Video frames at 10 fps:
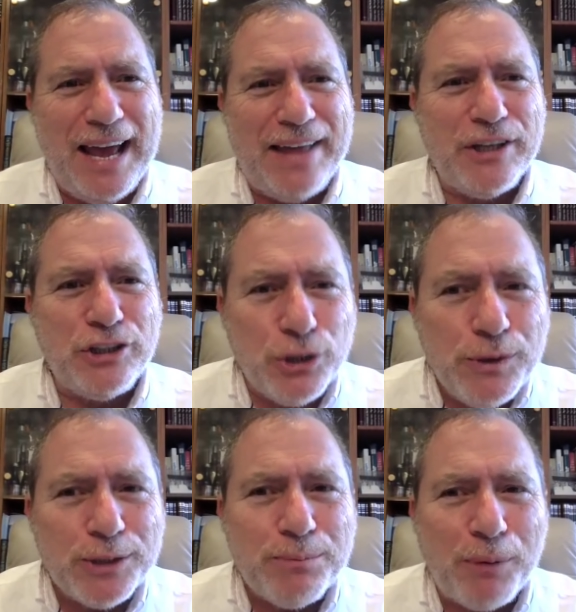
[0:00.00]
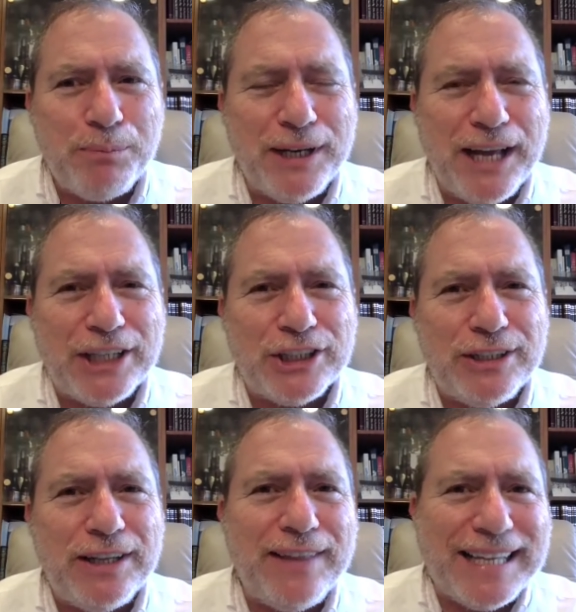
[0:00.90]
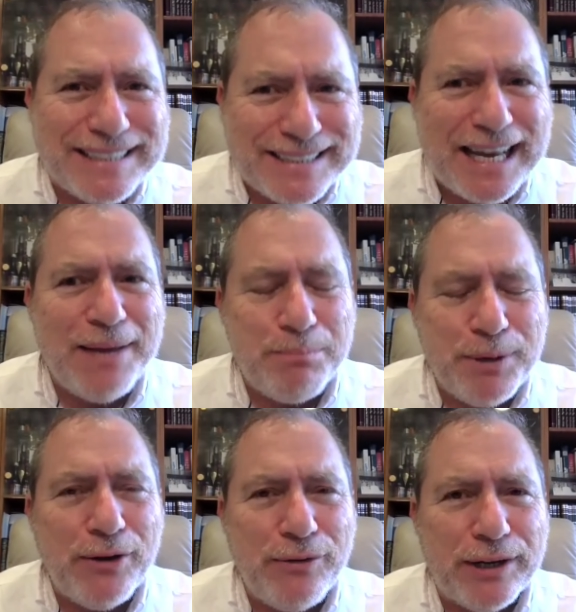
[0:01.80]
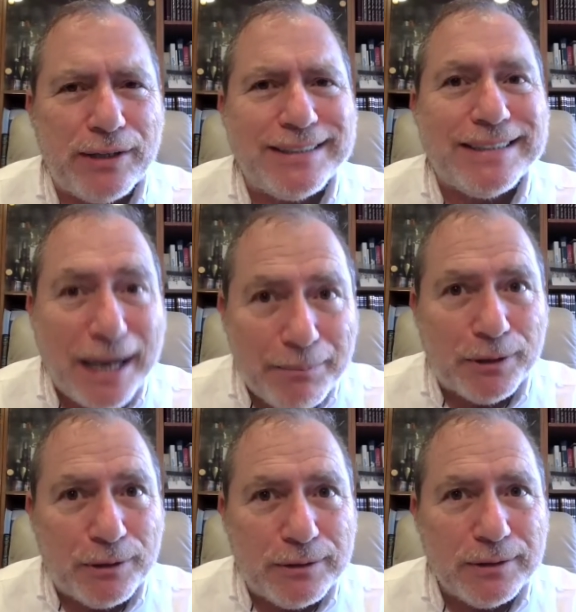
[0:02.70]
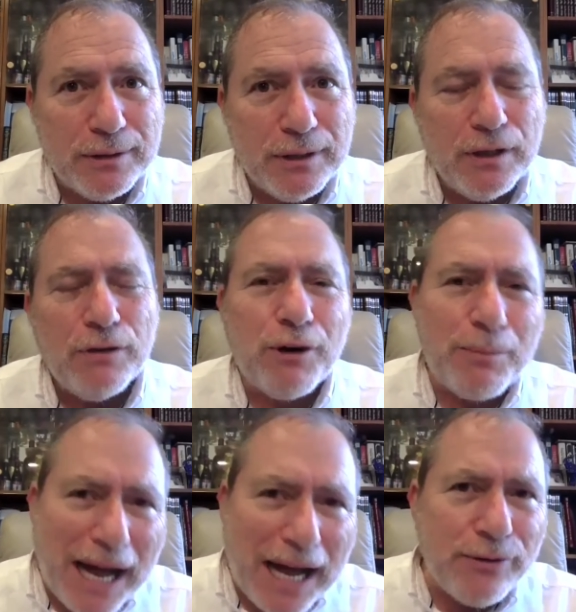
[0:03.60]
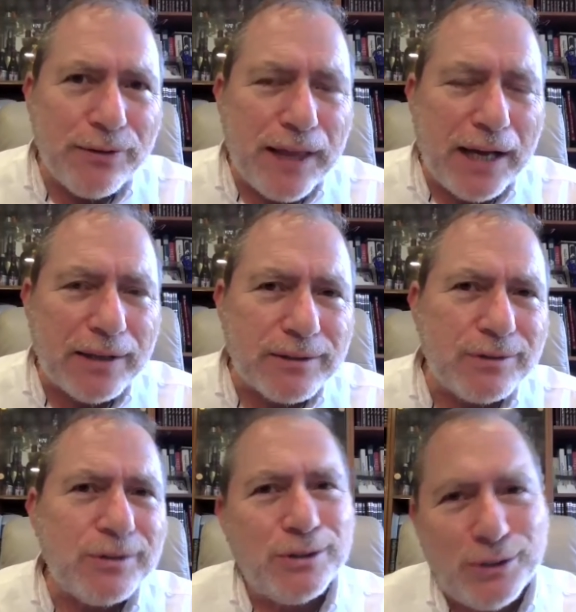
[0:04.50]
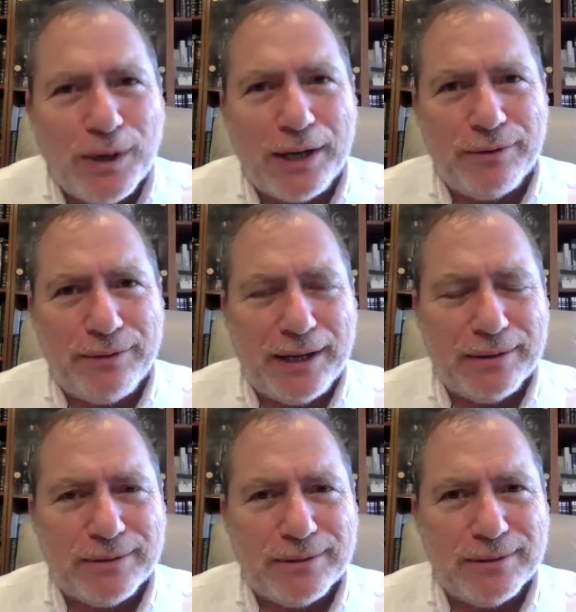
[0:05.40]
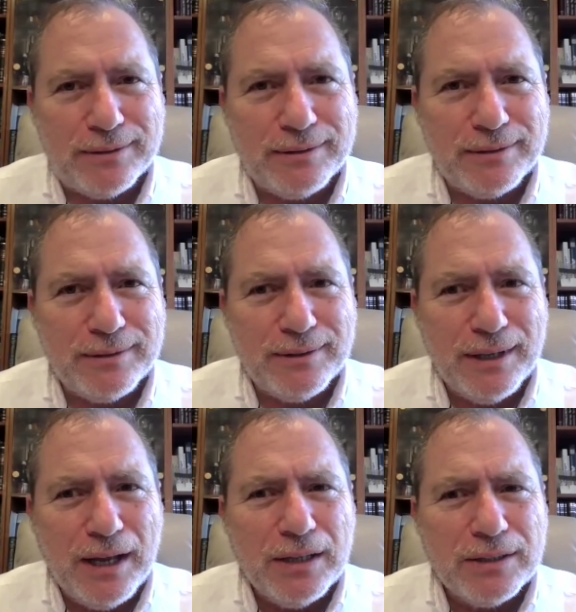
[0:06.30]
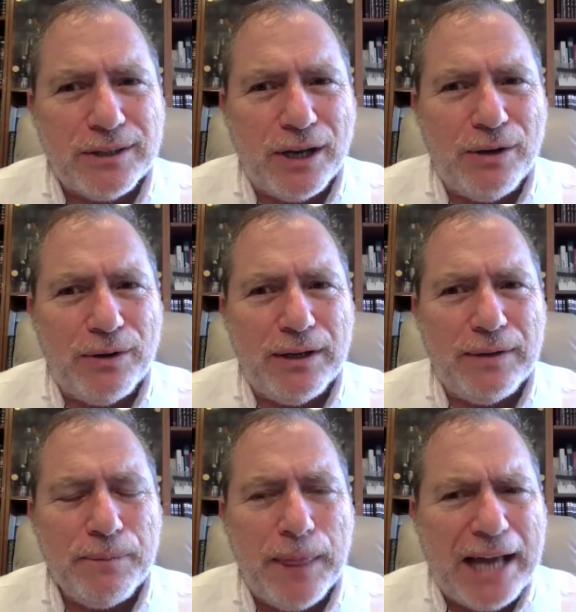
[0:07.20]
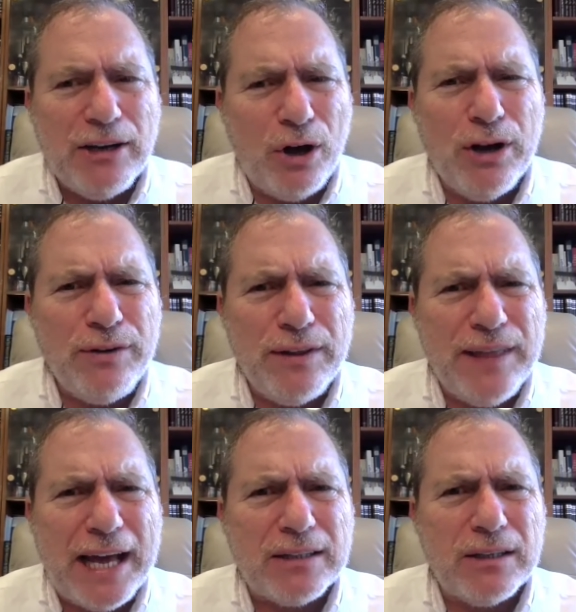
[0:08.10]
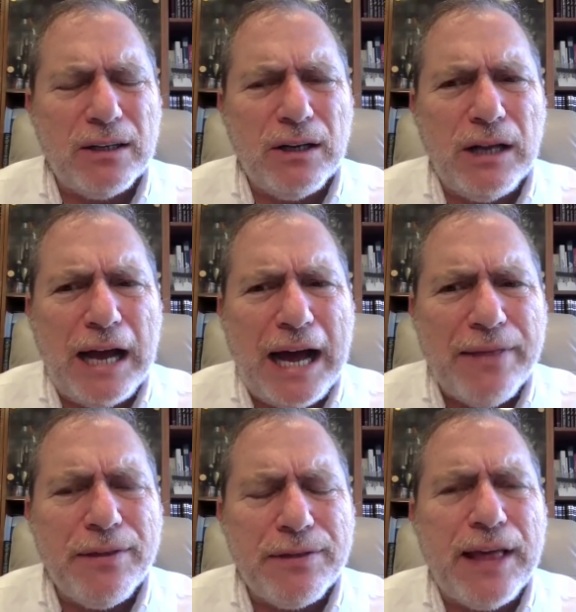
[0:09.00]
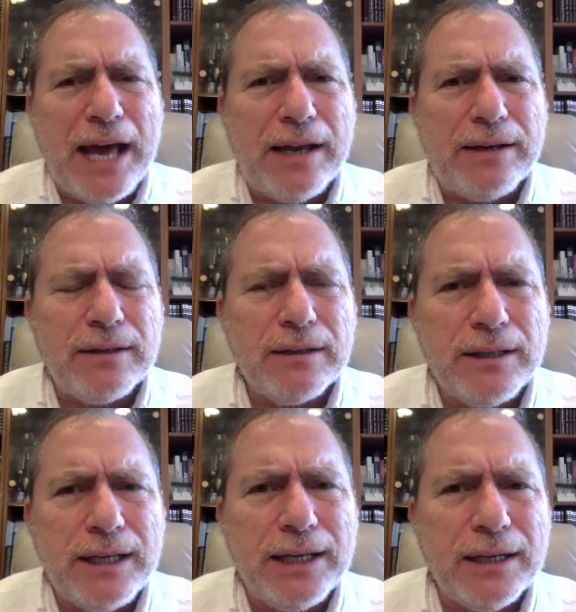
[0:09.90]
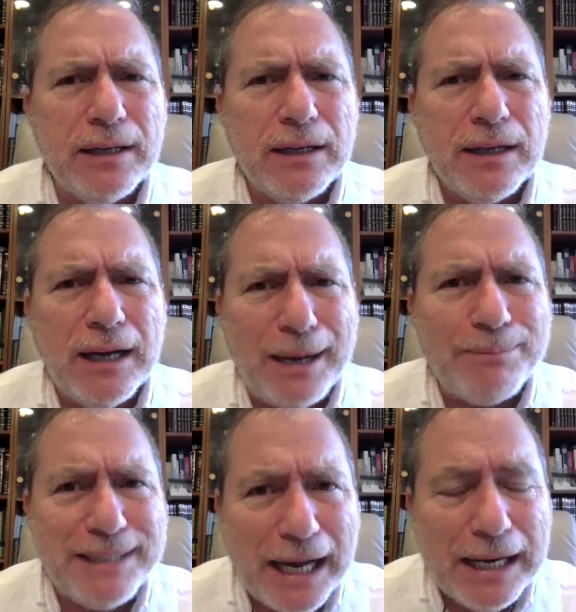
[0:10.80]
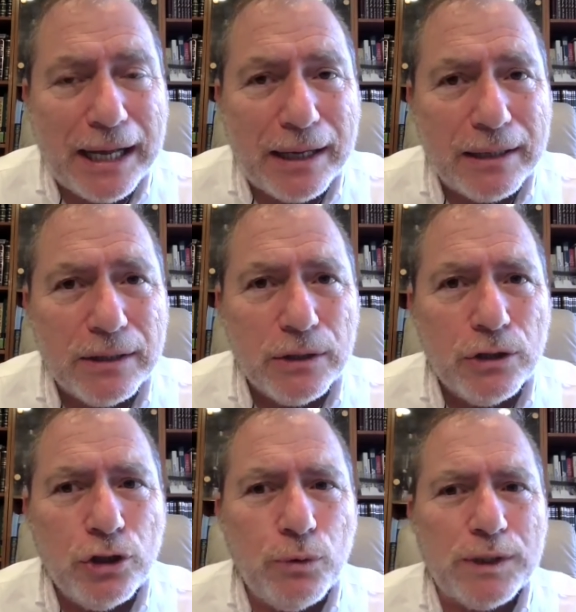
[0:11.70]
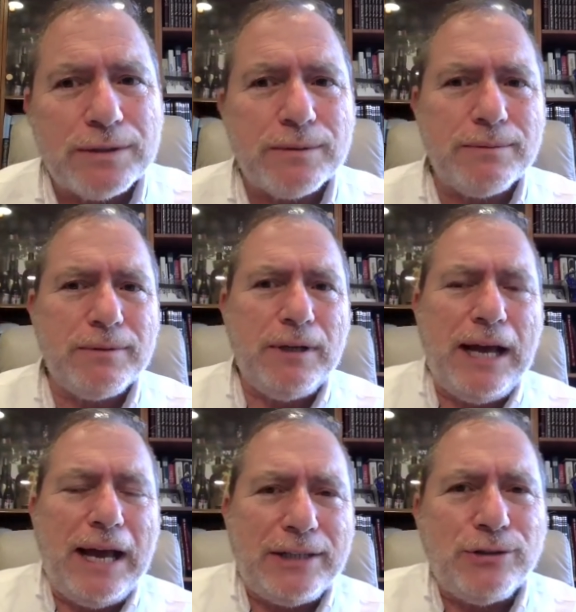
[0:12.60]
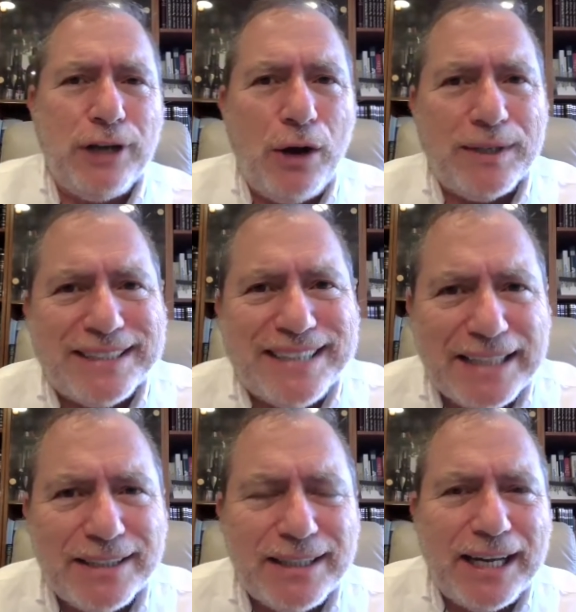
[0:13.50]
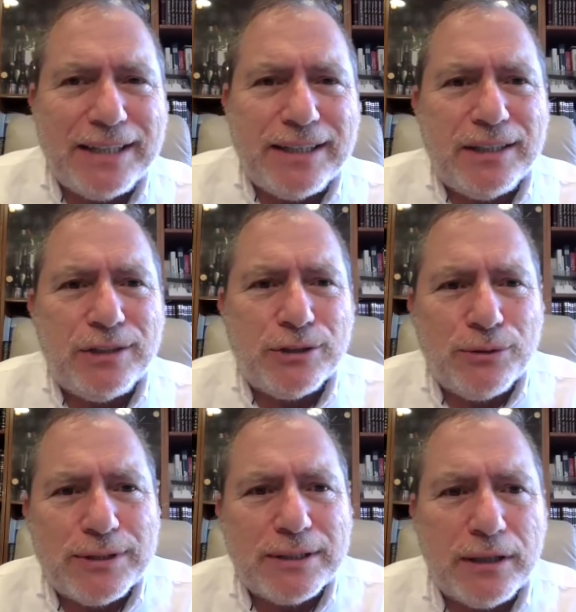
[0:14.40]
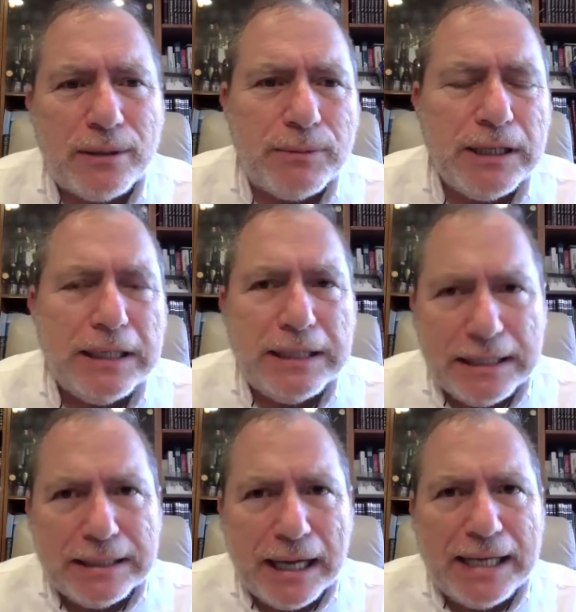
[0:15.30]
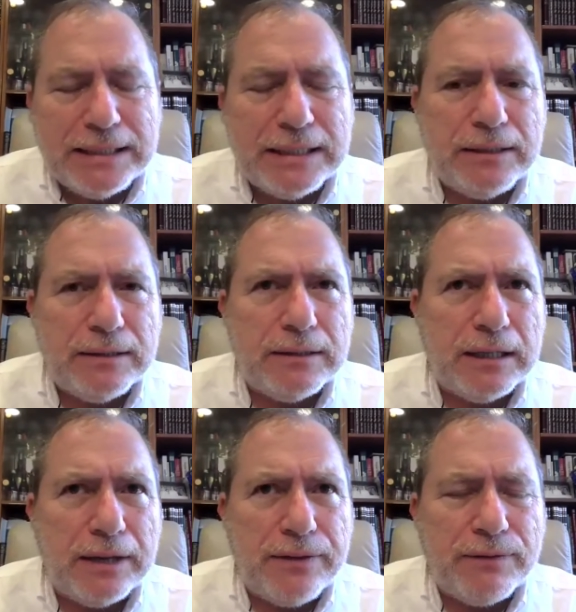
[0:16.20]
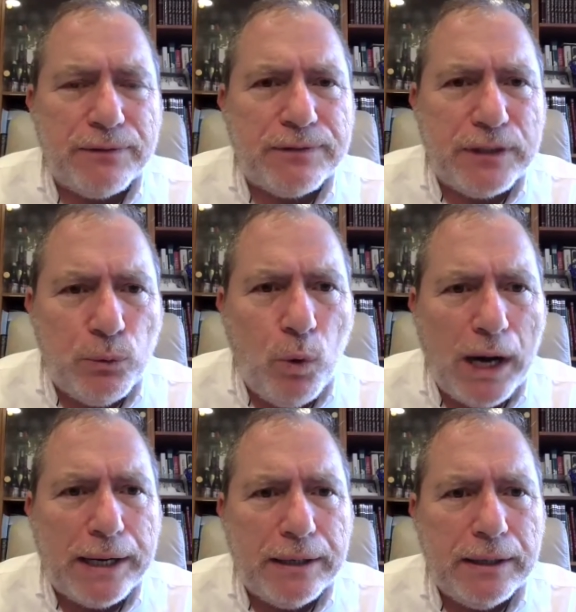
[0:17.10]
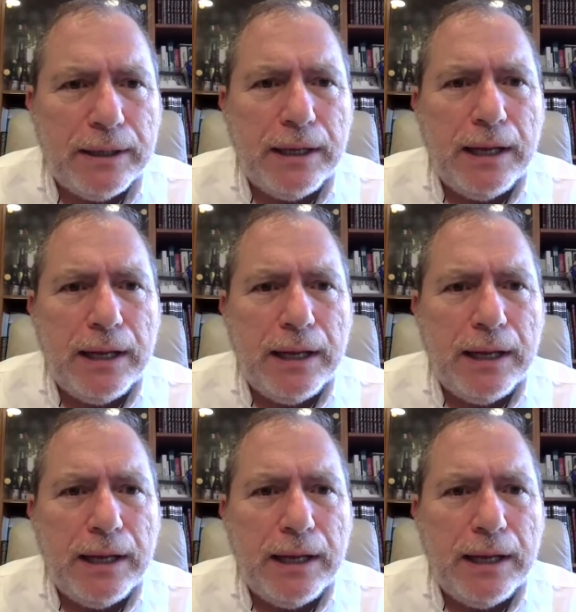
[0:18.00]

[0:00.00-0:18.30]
And the Jewish population in that same period doubled from 100,000 to 200,000. So, and not only that, other than King Abdallah, who was, as you know, assassinated in Jerusalem in 1951,